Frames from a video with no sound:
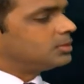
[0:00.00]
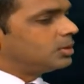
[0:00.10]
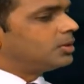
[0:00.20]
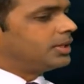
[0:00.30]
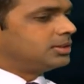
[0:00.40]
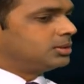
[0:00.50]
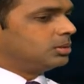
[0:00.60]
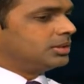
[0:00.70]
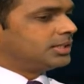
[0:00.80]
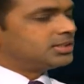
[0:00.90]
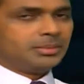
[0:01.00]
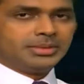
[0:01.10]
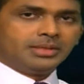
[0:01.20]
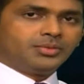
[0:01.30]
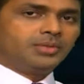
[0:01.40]
All right. So that's
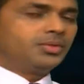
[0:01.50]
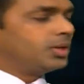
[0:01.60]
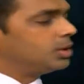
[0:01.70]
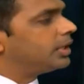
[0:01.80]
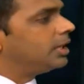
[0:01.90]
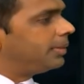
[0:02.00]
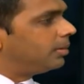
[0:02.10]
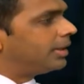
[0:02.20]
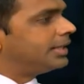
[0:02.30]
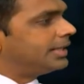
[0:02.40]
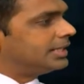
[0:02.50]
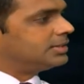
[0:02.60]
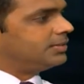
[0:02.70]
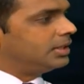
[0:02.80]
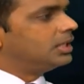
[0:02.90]
something for everyone to keep in mind
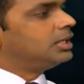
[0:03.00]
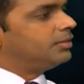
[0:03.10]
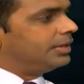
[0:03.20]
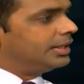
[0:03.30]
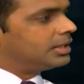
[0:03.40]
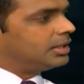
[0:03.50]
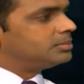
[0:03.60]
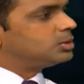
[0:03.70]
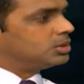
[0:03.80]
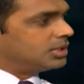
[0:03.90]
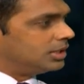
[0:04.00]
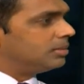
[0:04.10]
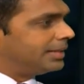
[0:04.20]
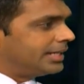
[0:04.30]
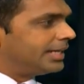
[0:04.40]
as well when it comes to
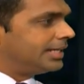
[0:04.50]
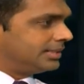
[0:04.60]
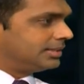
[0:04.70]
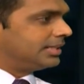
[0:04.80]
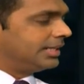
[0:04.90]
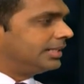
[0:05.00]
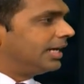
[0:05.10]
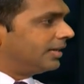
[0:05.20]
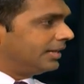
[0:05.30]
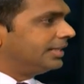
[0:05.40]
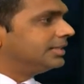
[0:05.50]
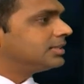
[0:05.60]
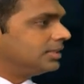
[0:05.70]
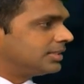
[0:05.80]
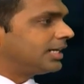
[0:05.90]
certain medications, that there
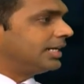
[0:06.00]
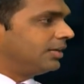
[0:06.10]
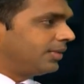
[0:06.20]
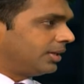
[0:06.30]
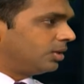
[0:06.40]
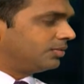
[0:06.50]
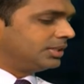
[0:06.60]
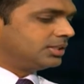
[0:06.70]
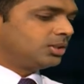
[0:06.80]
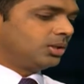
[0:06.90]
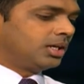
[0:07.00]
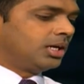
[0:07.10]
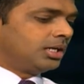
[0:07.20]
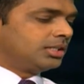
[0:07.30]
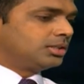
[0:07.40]
is a side effect of this sort.
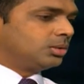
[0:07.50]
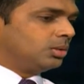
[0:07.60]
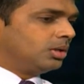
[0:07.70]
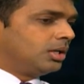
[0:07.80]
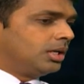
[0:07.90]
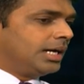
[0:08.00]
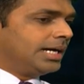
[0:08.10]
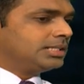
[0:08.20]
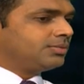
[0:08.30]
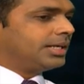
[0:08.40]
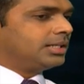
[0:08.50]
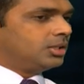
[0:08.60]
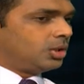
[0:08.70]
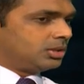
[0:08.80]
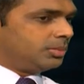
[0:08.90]
So as a
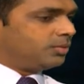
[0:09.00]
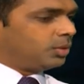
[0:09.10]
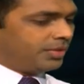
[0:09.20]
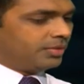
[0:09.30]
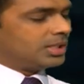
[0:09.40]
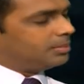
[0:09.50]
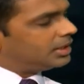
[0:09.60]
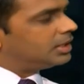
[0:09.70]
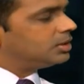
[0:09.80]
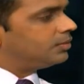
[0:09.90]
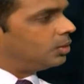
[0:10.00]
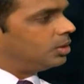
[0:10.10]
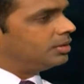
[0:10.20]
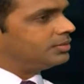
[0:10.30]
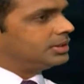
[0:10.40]
final, doctor, before we summarize of
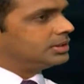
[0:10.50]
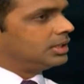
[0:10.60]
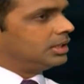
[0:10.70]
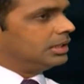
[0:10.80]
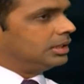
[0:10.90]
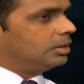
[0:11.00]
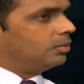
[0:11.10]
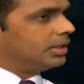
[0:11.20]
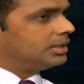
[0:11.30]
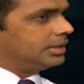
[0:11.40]
all of this, one